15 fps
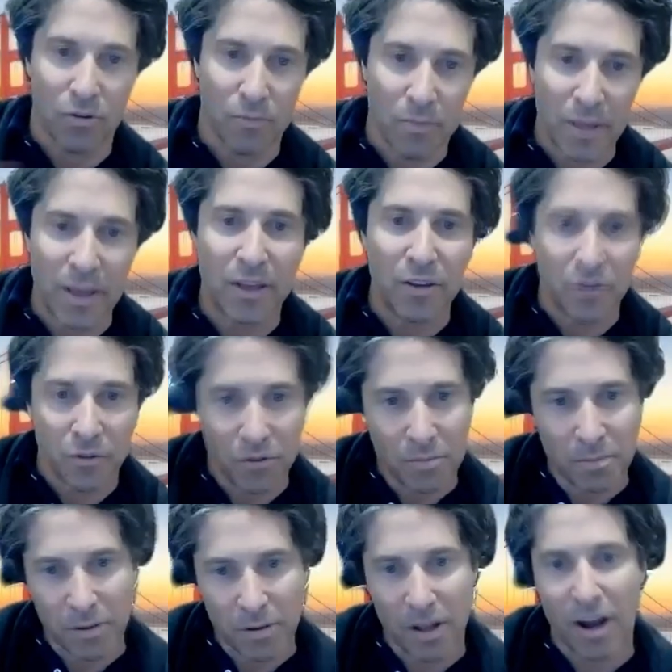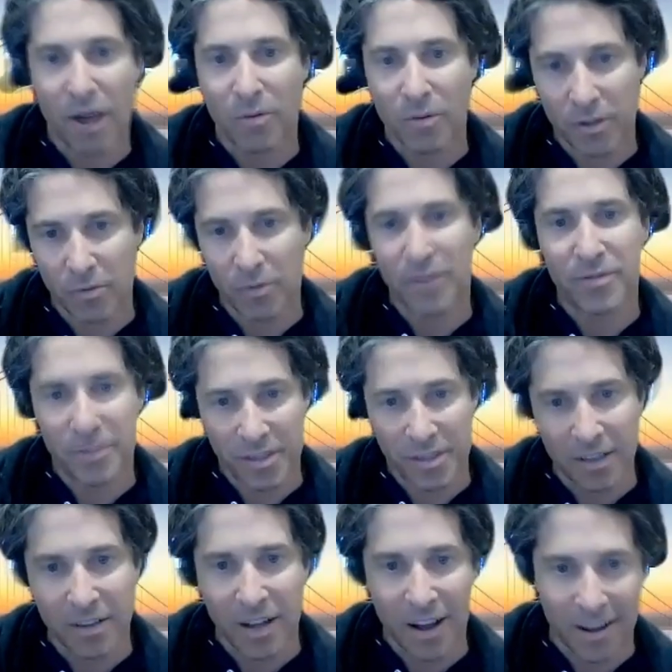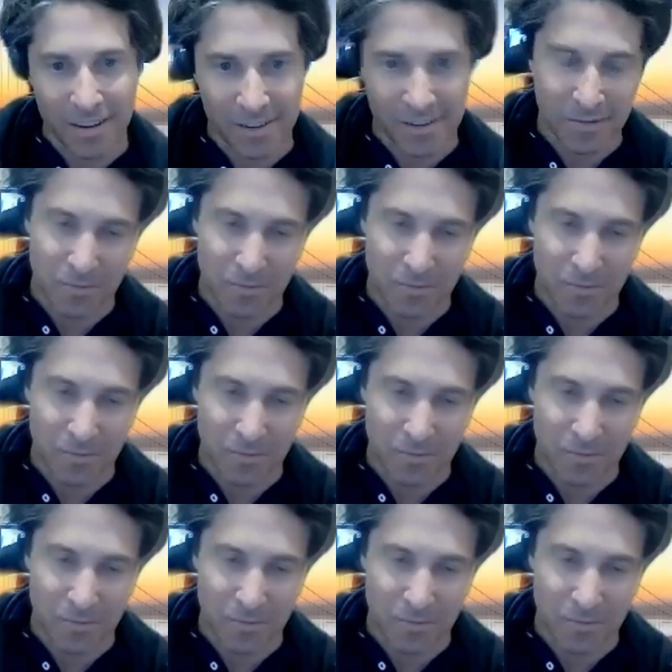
me, you, Bilal, we've seen a lot,